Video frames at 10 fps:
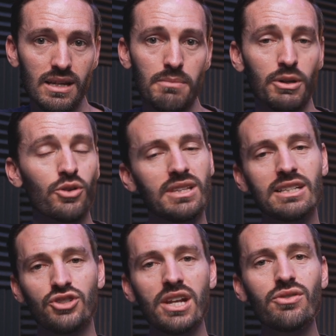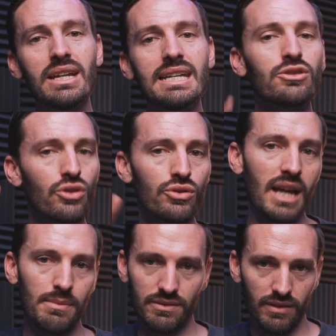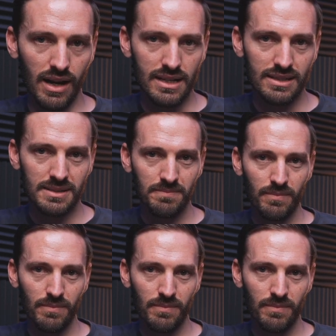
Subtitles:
because there's generally two types of clients.